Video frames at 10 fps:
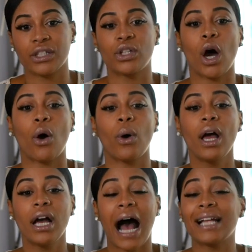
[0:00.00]
So
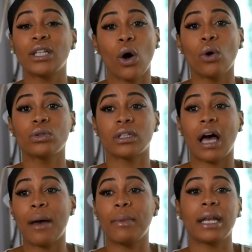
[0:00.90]

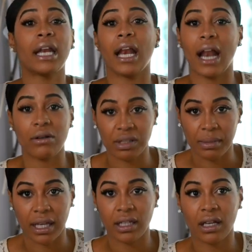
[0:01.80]
I made an
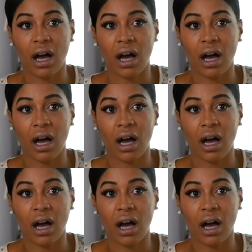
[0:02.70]
announcement